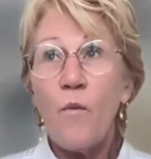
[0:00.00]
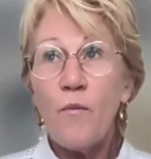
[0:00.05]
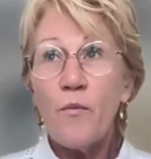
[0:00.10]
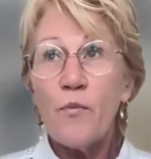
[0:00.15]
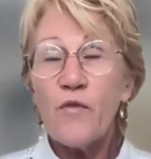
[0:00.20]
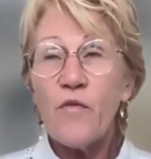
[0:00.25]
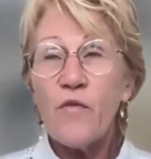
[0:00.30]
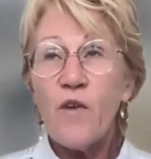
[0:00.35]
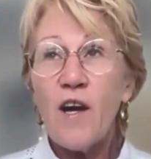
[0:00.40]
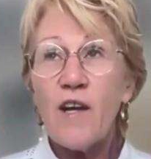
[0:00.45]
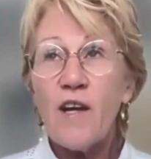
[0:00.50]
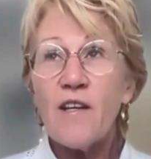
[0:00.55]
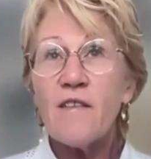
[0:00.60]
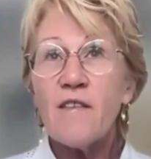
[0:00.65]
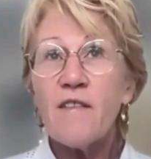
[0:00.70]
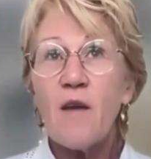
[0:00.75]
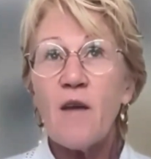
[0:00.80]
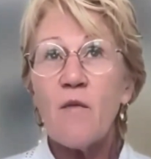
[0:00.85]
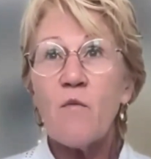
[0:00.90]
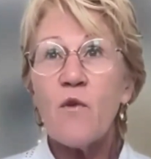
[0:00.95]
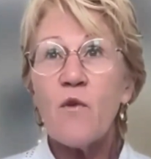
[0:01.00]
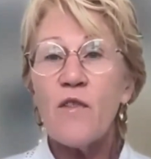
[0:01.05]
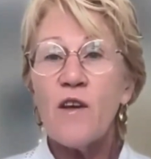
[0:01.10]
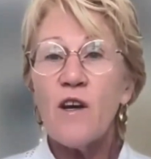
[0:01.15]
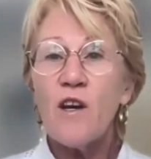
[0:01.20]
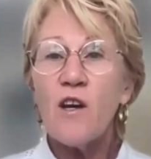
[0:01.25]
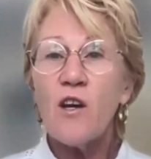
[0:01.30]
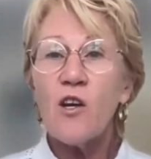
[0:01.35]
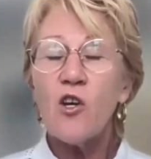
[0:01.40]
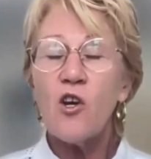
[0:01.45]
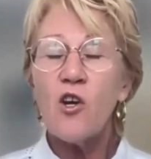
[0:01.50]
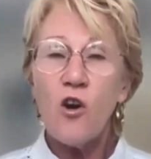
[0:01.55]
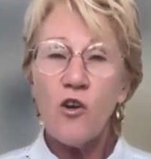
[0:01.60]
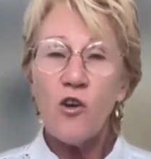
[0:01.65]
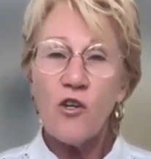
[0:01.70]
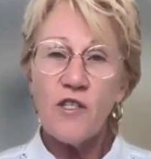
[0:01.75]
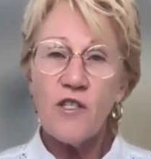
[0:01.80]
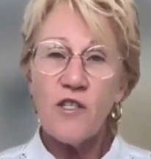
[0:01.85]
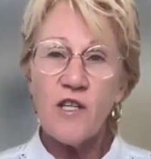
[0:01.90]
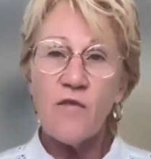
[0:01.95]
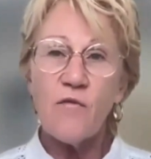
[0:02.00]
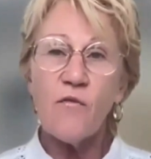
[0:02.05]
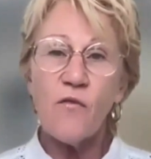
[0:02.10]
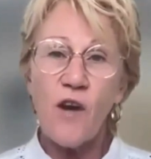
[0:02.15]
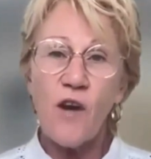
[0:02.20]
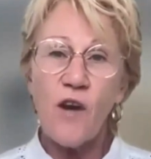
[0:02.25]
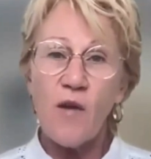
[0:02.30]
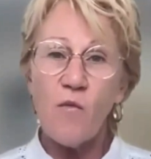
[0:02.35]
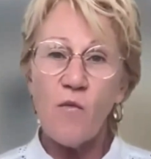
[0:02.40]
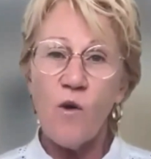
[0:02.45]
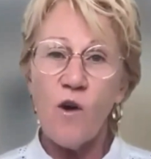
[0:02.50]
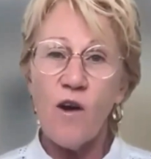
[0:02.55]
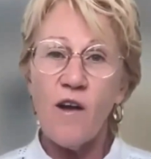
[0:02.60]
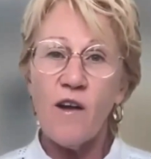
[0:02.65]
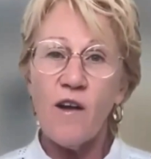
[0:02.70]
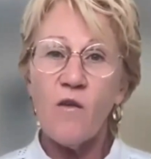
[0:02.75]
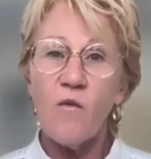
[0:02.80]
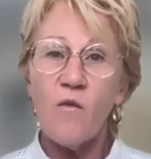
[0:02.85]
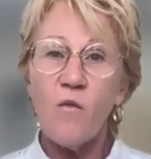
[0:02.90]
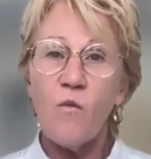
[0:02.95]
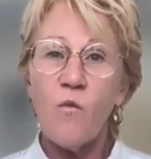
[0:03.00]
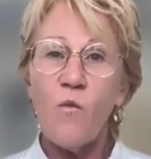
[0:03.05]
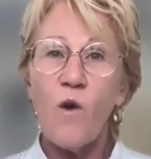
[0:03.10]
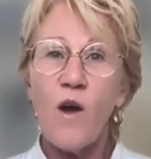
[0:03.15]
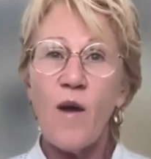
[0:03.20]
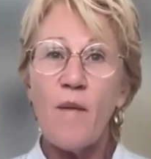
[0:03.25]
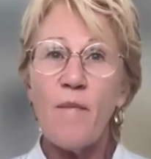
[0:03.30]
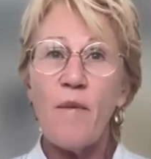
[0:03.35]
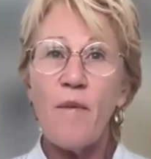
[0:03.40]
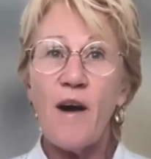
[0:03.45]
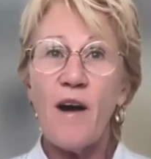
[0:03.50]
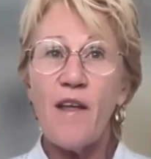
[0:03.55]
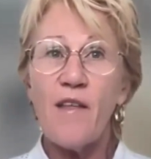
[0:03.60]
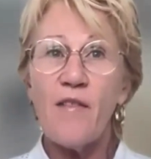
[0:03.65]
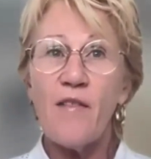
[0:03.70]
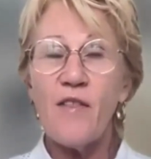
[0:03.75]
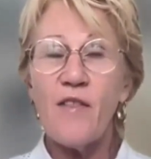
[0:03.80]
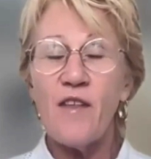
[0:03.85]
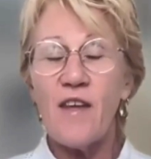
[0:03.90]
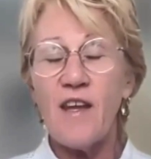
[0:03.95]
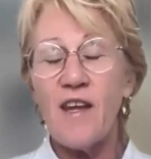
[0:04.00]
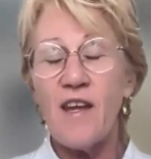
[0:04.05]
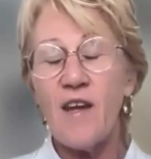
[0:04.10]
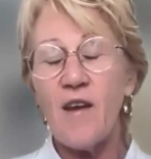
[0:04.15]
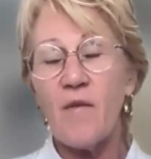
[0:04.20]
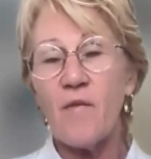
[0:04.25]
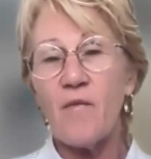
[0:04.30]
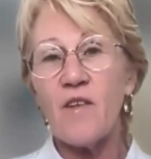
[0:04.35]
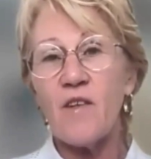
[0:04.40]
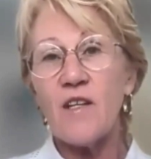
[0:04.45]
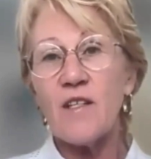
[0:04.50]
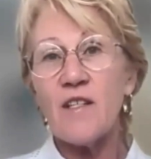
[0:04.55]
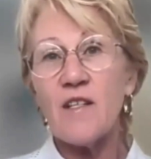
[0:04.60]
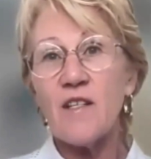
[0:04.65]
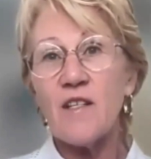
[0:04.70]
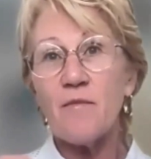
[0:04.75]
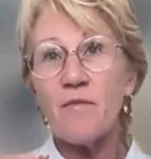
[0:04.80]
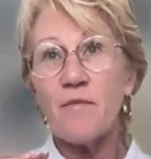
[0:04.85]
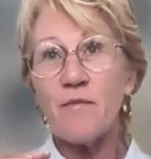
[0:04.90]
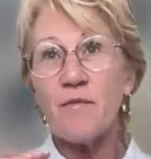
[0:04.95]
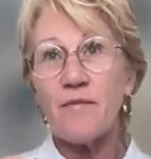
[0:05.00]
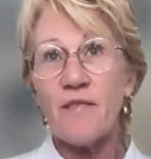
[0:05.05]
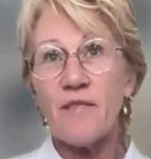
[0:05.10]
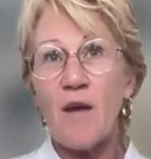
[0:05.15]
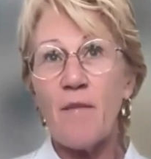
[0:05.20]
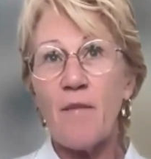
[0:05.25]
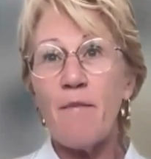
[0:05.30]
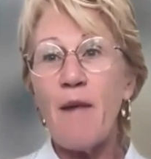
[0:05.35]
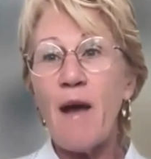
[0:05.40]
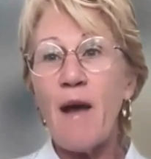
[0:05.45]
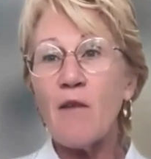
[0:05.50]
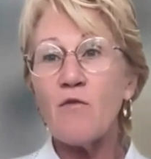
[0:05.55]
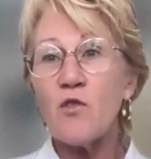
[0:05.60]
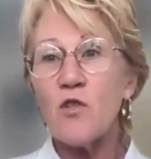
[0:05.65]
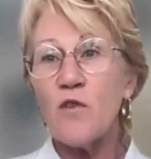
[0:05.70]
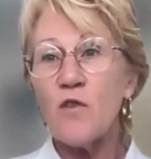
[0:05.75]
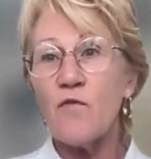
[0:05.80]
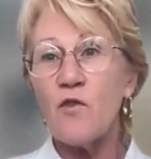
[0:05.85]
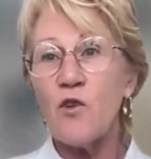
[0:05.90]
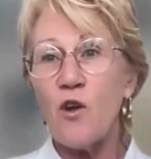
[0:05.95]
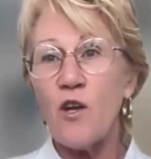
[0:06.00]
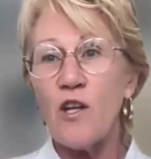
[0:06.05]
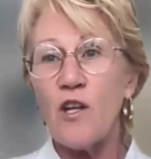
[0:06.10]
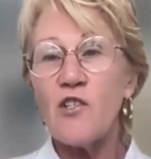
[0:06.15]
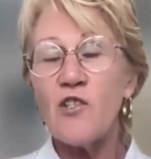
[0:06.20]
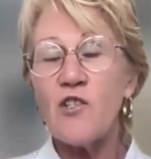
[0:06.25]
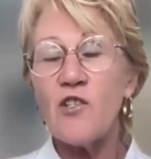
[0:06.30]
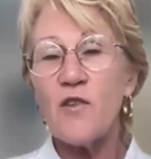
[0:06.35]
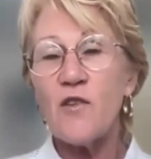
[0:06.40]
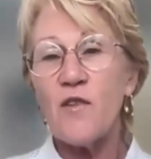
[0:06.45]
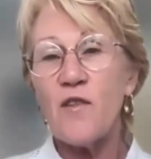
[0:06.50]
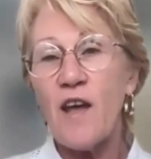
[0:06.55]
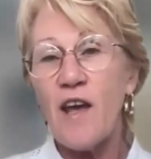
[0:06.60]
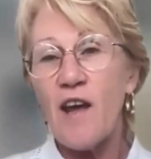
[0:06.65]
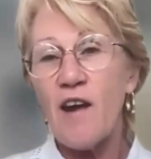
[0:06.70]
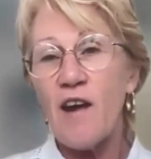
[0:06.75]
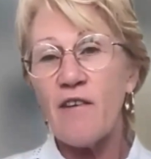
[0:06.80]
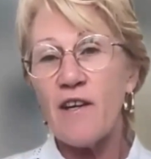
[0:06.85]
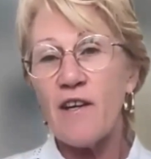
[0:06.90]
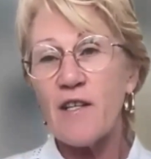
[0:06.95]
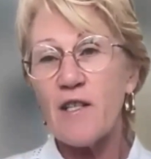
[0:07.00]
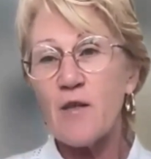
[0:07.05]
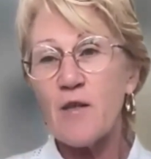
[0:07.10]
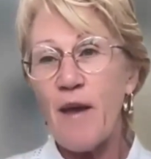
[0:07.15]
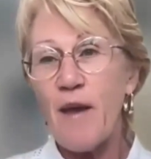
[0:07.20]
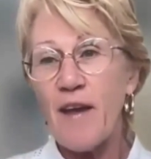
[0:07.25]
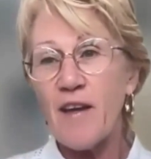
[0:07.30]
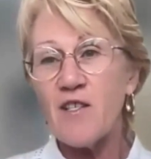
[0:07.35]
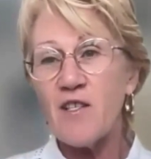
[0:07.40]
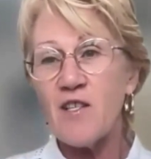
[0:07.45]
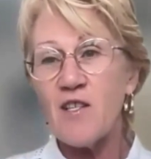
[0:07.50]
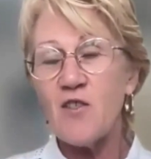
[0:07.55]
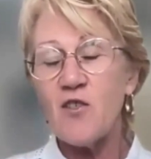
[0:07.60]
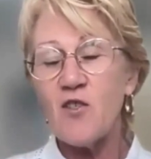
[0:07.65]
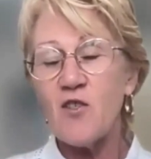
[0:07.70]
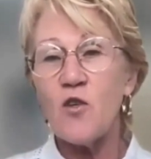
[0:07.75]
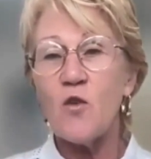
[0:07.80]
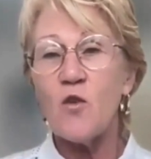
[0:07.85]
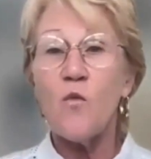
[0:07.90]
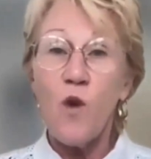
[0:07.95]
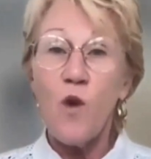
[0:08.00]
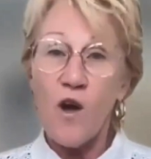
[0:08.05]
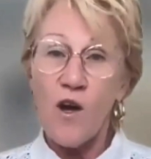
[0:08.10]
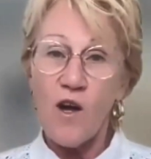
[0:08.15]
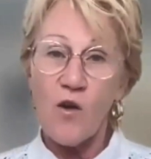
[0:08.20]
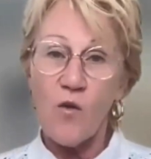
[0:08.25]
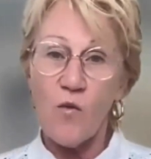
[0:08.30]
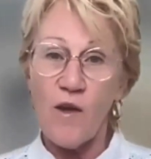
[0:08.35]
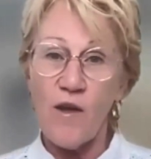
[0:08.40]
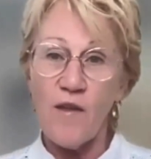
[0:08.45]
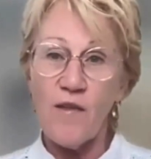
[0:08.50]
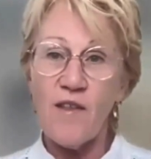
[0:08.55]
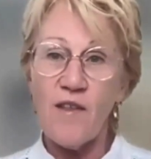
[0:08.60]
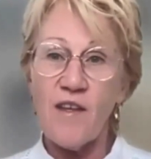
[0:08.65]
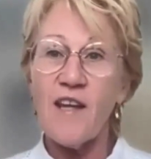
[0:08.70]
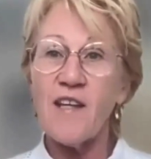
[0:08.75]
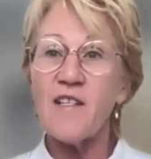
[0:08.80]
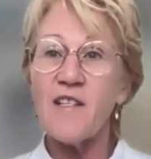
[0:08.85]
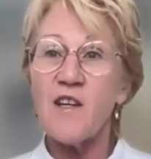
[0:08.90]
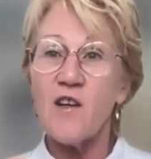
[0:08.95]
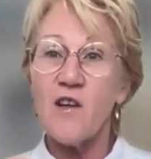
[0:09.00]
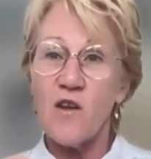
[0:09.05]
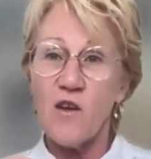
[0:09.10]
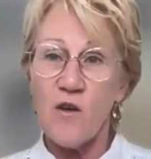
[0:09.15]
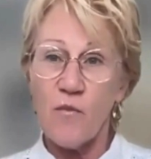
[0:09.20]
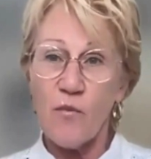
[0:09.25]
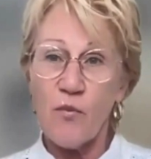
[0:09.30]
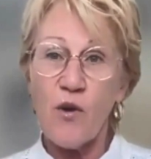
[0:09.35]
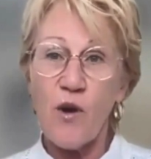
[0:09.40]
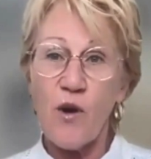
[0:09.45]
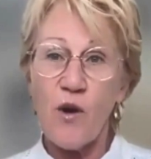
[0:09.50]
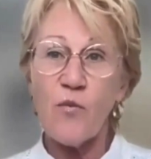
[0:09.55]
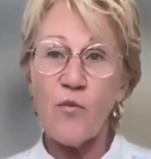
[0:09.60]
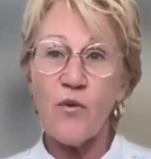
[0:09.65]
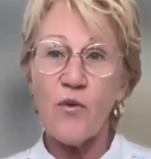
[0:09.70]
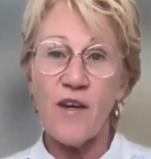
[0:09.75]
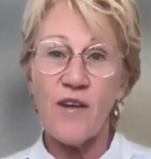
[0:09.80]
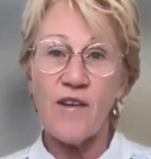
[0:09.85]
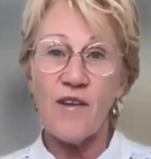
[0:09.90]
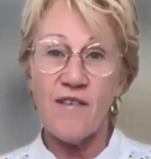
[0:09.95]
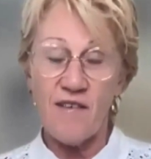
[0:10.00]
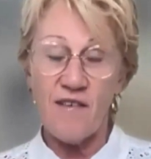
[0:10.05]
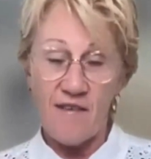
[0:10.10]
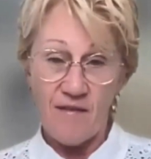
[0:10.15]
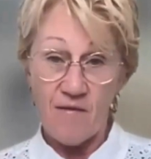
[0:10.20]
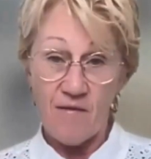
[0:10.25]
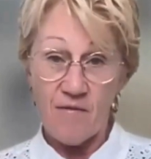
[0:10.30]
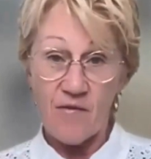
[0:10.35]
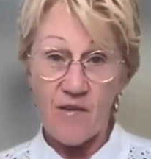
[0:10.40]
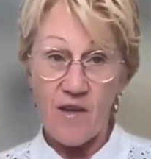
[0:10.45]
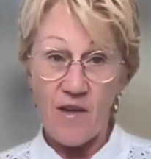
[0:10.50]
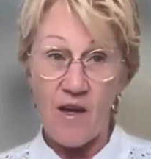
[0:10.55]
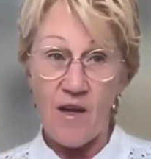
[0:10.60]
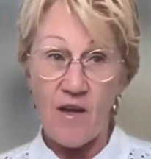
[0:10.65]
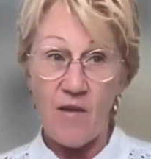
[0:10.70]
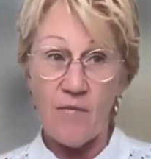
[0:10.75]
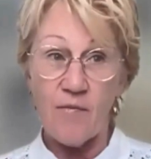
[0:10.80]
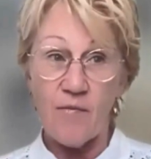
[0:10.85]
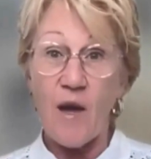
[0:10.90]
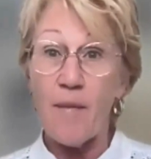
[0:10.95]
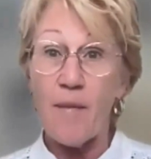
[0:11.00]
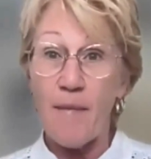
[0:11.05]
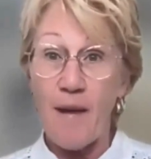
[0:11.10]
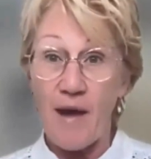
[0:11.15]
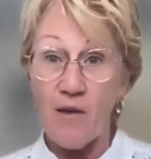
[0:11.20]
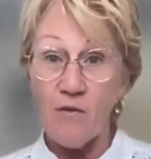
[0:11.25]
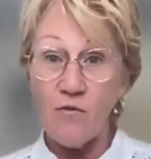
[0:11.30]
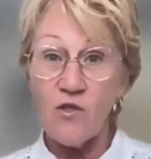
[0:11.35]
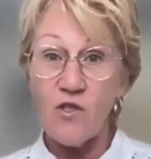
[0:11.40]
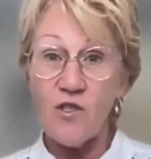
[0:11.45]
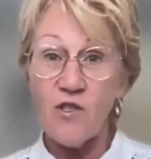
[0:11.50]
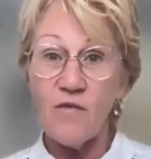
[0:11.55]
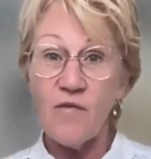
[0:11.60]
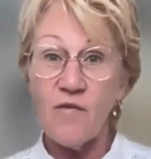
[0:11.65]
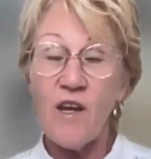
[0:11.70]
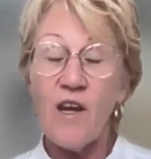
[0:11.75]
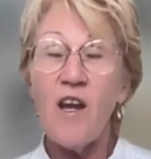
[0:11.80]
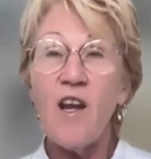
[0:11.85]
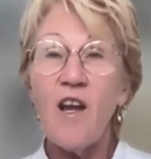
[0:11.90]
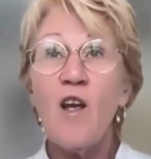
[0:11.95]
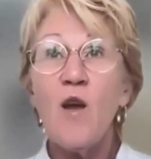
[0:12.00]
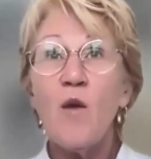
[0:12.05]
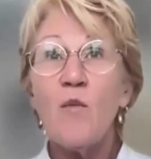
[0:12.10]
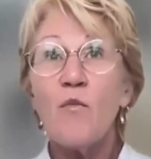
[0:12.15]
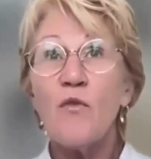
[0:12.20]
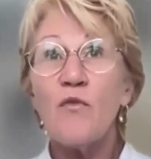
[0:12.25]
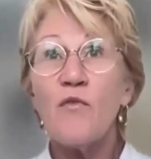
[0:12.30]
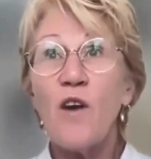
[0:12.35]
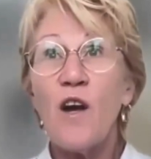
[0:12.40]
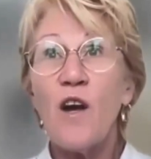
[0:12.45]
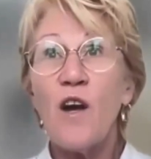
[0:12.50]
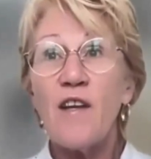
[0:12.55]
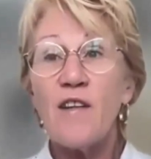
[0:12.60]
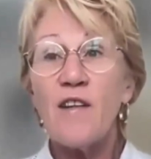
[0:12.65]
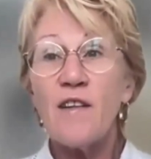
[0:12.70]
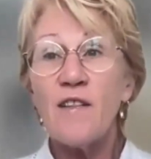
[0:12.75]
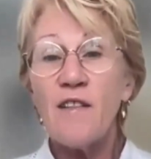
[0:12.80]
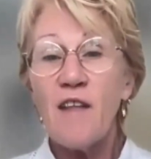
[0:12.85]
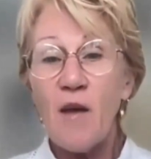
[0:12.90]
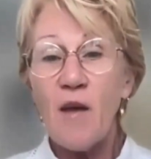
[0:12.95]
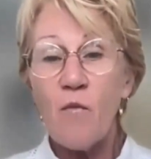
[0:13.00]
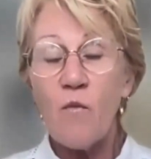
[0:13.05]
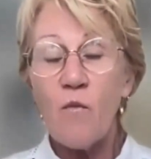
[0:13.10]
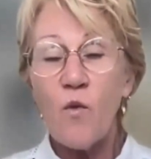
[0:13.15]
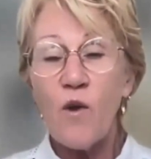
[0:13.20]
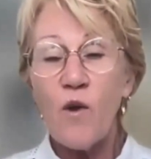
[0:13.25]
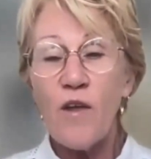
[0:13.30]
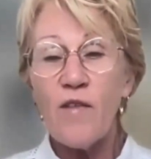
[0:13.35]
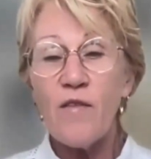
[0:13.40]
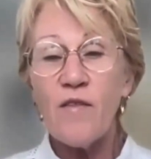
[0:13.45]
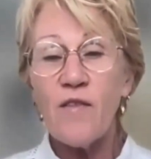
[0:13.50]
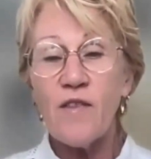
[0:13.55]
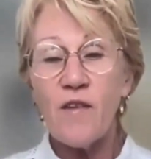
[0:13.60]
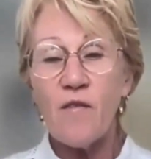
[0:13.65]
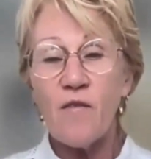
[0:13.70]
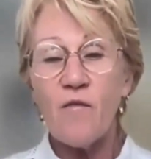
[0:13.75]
Providing them with a cognitive framework whereby the amount of knowledge that they are expected to work with is at an appropriate amount, providing them with